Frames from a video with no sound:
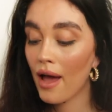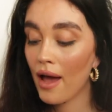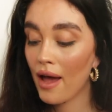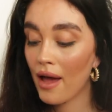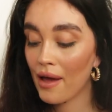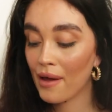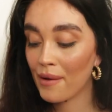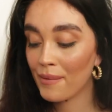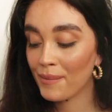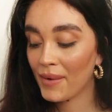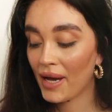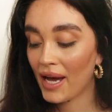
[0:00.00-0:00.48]

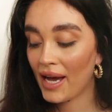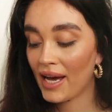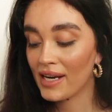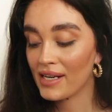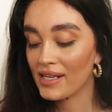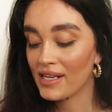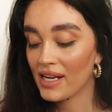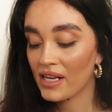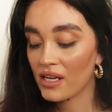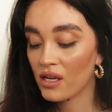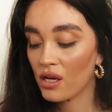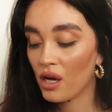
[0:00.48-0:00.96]
And
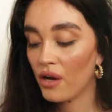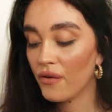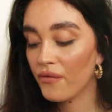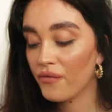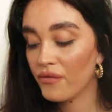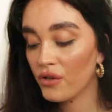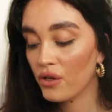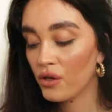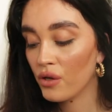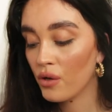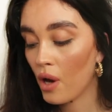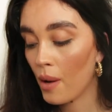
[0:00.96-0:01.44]
I got a
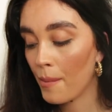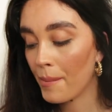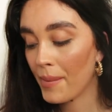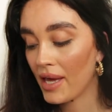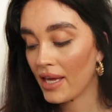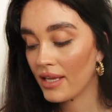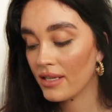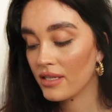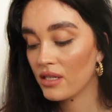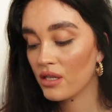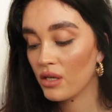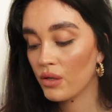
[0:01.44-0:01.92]
few
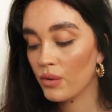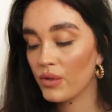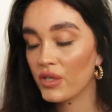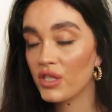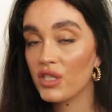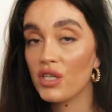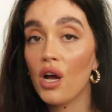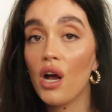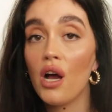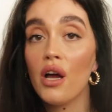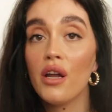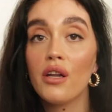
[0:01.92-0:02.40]
bits. So I
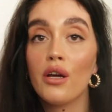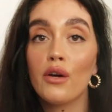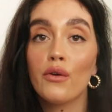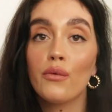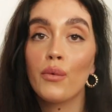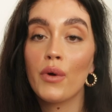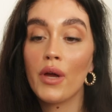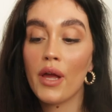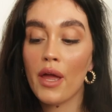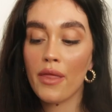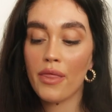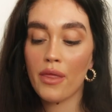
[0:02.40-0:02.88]
started
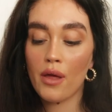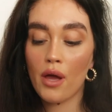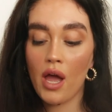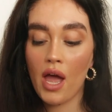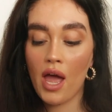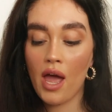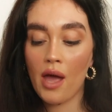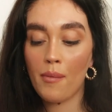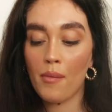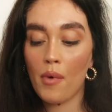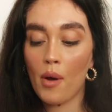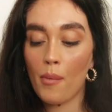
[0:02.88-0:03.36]
off with
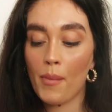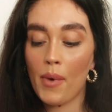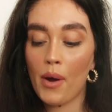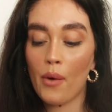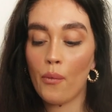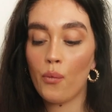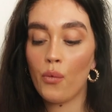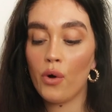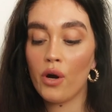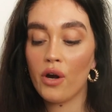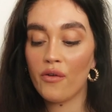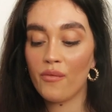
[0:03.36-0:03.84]

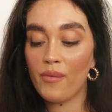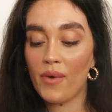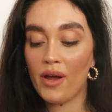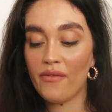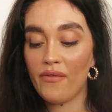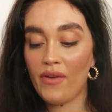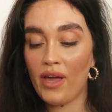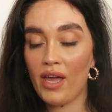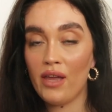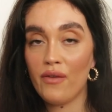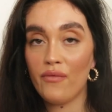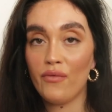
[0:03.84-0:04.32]
one of my
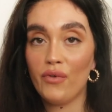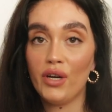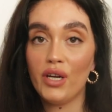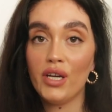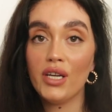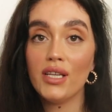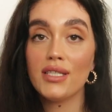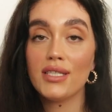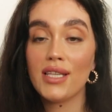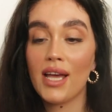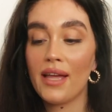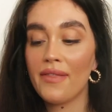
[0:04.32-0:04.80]

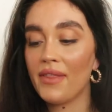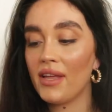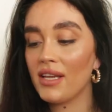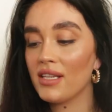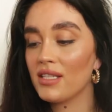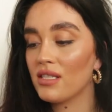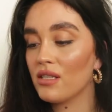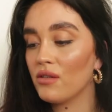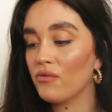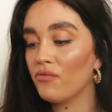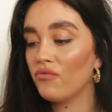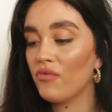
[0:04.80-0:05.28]
favourites, and
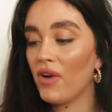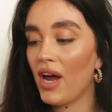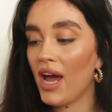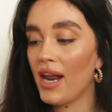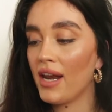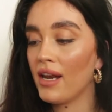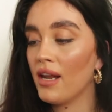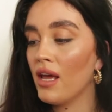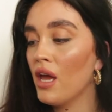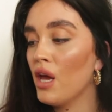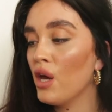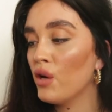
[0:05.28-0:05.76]
that's the
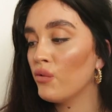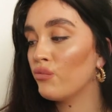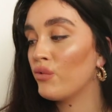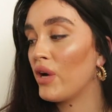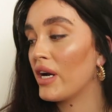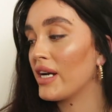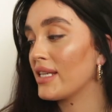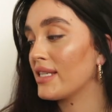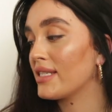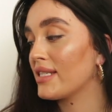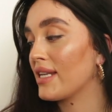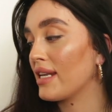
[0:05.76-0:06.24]
Ren
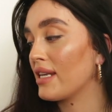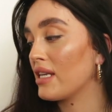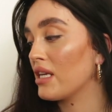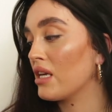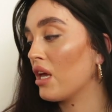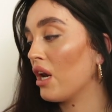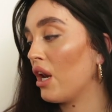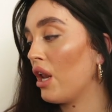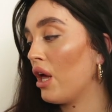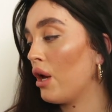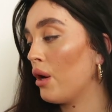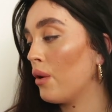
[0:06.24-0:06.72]
Ready Steady
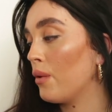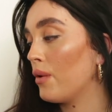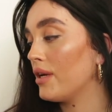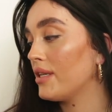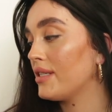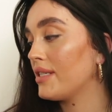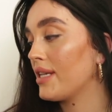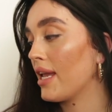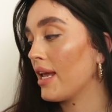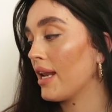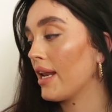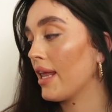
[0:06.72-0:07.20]
Glow
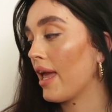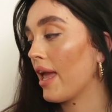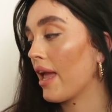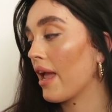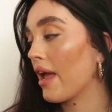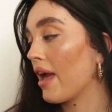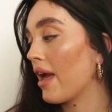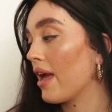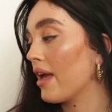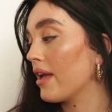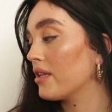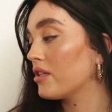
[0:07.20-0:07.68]
Daily
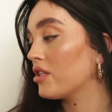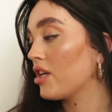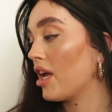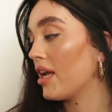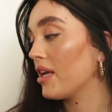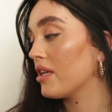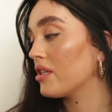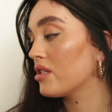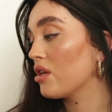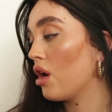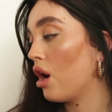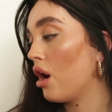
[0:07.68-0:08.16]

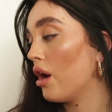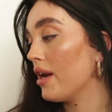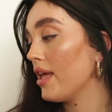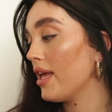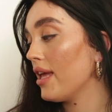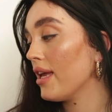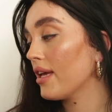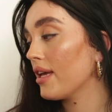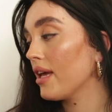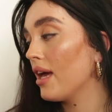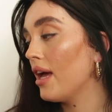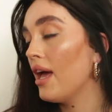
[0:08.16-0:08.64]
AHA
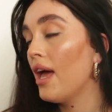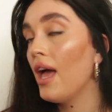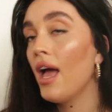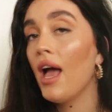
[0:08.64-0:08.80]
Tonic.